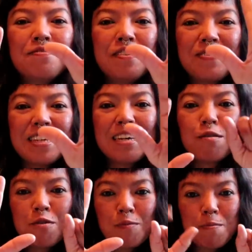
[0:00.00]

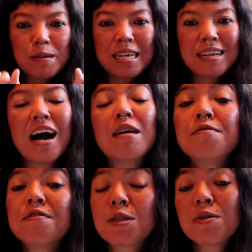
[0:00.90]
50%
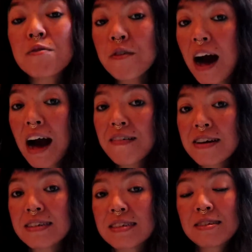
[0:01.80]
off for 24 hours.